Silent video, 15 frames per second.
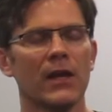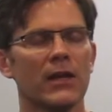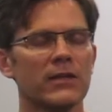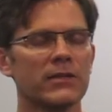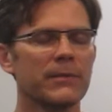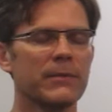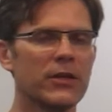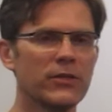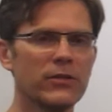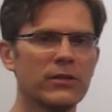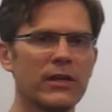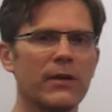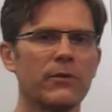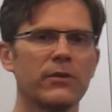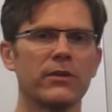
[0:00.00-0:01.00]
So I'm going to do
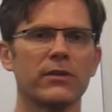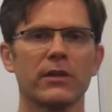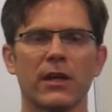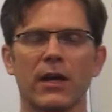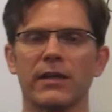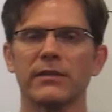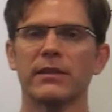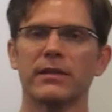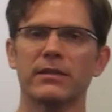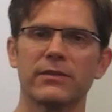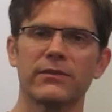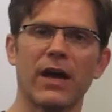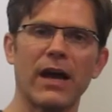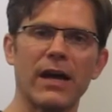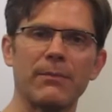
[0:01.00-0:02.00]
that within the context of
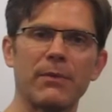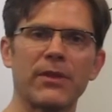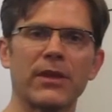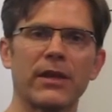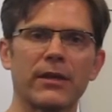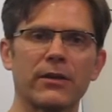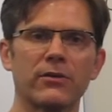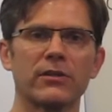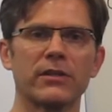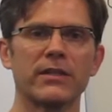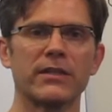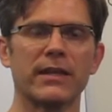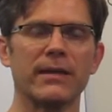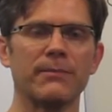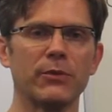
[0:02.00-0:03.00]
a hypothetical
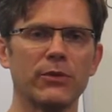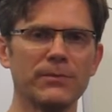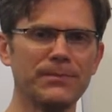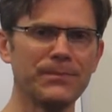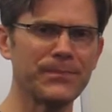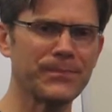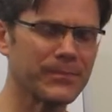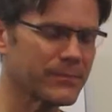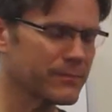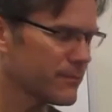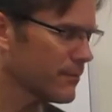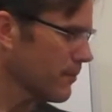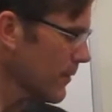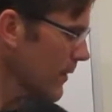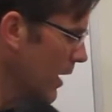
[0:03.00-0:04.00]
example.
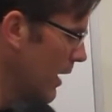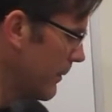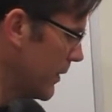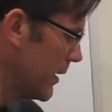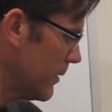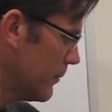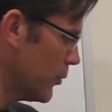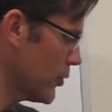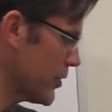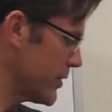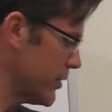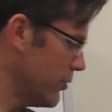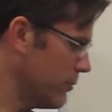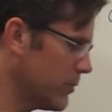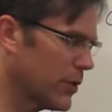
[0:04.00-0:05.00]
I'm going to
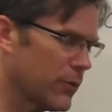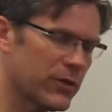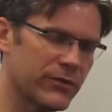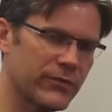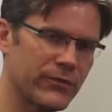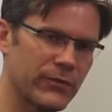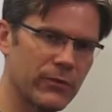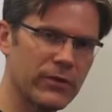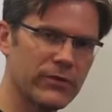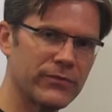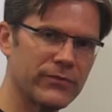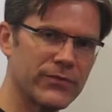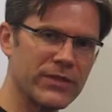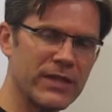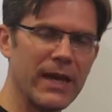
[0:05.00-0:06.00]
presume that
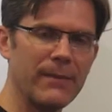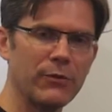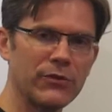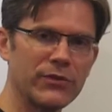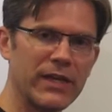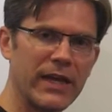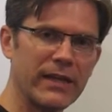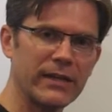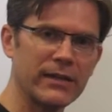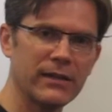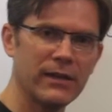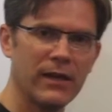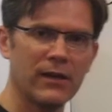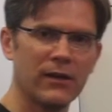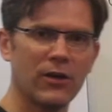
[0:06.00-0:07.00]
we've sampled
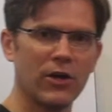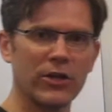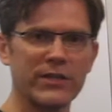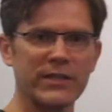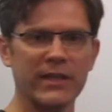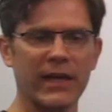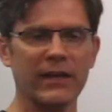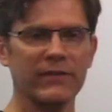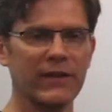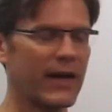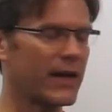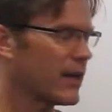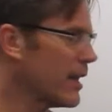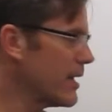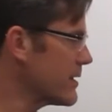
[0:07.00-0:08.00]
data on a set of
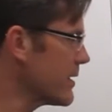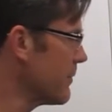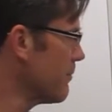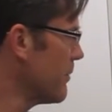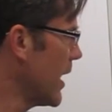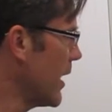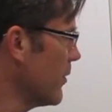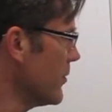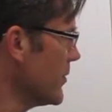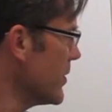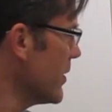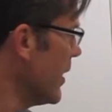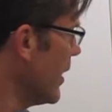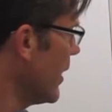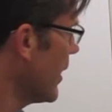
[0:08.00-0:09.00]
adolescent
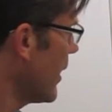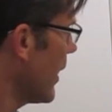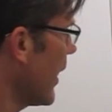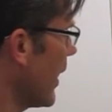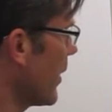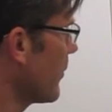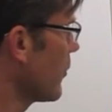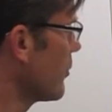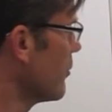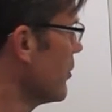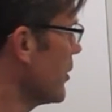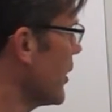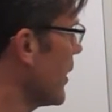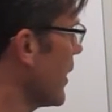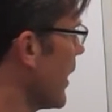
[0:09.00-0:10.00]
males, and we're
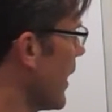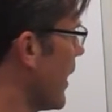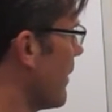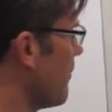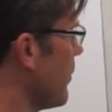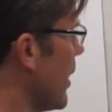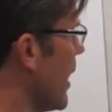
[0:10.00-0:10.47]
looking at